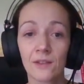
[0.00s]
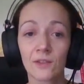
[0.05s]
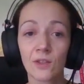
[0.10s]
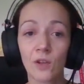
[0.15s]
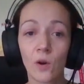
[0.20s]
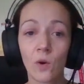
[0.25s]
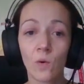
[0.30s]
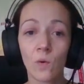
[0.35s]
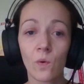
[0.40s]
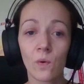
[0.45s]

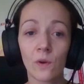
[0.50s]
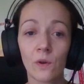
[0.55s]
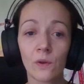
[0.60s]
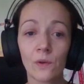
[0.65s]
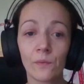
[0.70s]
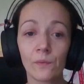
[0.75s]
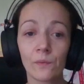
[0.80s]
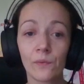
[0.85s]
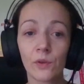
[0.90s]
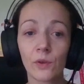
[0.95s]
So
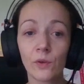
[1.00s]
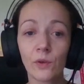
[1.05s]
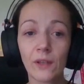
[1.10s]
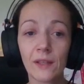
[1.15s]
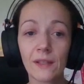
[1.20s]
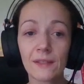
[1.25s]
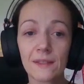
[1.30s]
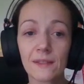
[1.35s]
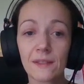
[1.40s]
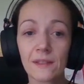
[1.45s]
you
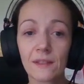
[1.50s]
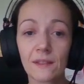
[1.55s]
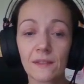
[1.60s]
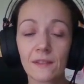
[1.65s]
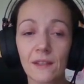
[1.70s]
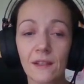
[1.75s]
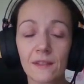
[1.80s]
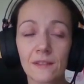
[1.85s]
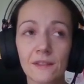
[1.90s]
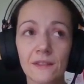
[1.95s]
can see
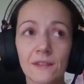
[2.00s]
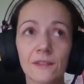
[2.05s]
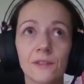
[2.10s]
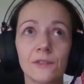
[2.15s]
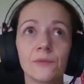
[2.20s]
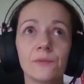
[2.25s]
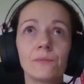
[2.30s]
that